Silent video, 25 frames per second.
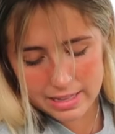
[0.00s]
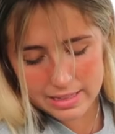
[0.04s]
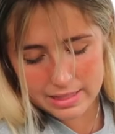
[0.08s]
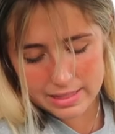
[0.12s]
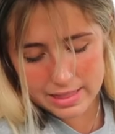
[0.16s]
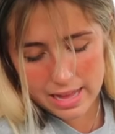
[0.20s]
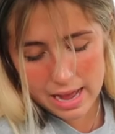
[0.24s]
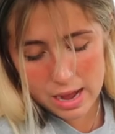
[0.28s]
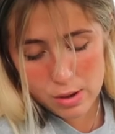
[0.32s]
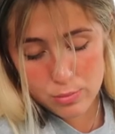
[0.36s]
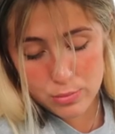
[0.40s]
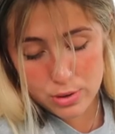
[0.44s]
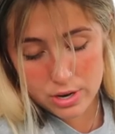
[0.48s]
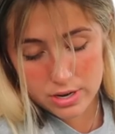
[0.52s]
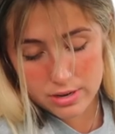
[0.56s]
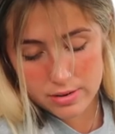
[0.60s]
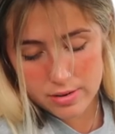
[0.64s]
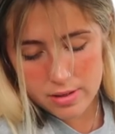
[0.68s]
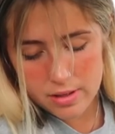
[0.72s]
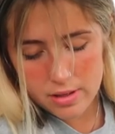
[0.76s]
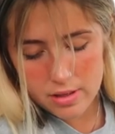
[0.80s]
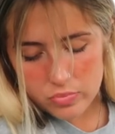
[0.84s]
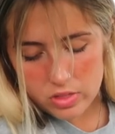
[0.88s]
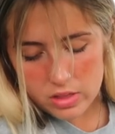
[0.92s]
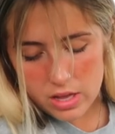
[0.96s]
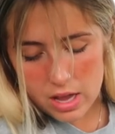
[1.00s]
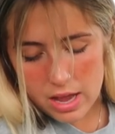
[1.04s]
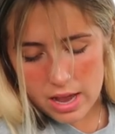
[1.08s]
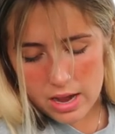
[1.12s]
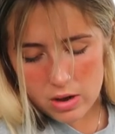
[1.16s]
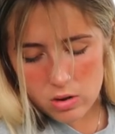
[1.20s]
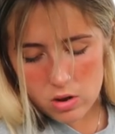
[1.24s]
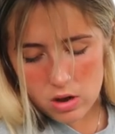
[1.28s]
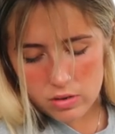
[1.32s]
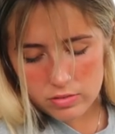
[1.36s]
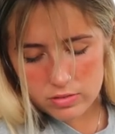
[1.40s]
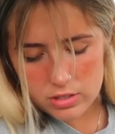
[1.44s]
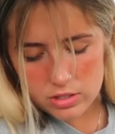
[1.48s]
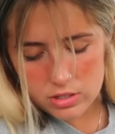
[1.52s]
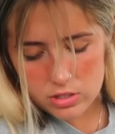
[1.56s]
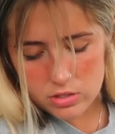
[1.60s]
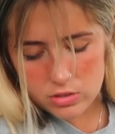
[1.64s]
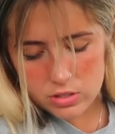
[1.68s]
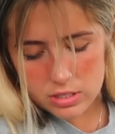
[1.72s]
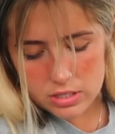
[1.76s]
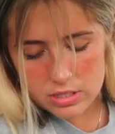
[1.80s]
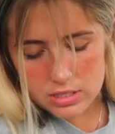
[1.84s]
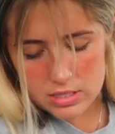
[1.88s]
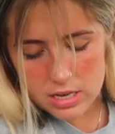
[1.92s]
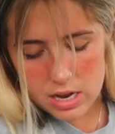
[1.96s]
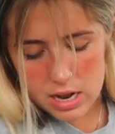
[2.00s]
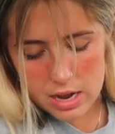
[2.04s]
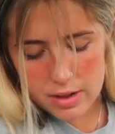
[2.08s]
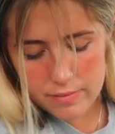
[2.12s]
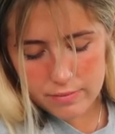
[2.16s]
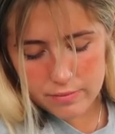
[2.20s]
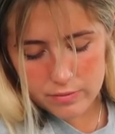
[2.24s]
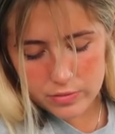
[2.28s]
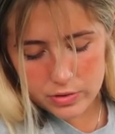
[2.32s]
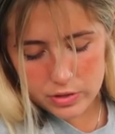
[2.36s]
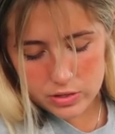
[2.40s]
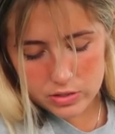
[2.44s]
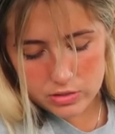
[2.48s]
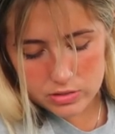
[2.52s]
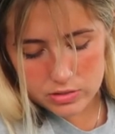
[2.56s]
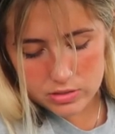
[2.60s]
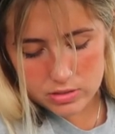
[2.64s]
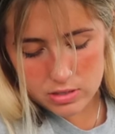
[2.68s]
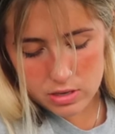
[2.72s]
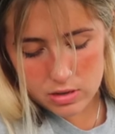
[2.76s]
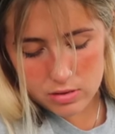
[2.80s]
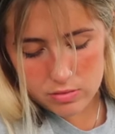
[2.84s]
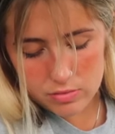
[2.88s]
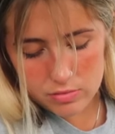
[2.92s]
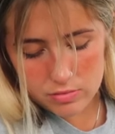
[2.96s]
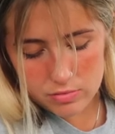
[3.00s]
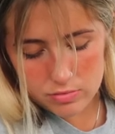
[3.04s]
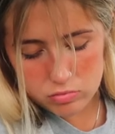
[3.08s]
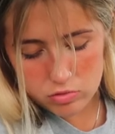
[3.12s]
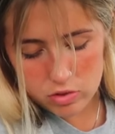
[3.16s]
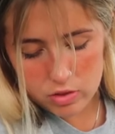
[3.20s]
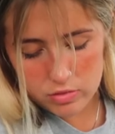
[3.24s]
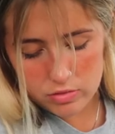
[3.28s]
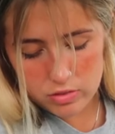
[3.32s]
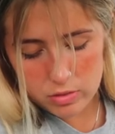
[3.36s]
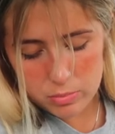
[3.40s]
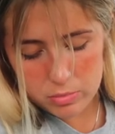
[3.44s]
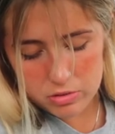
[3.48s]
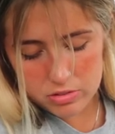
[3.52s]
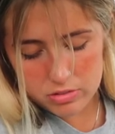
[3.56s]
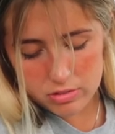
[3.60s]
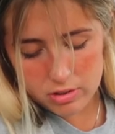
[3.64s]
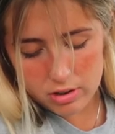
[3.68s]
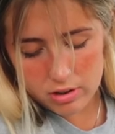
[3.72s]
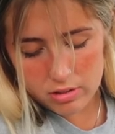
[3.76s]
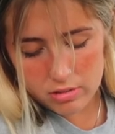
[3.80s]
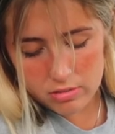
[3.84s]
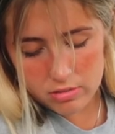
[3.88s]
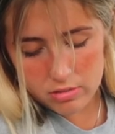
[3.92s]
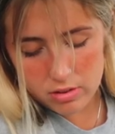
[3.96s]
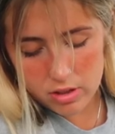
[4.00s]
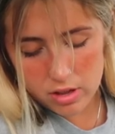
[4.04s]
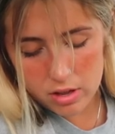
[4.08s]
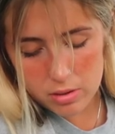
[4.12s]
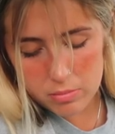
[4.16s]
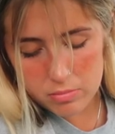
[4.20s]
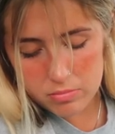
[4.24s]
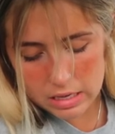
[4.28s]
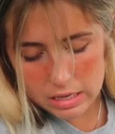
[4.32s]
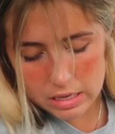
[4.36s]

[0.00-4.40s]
Like that one. How often do you need time for yourself? 50% of the time.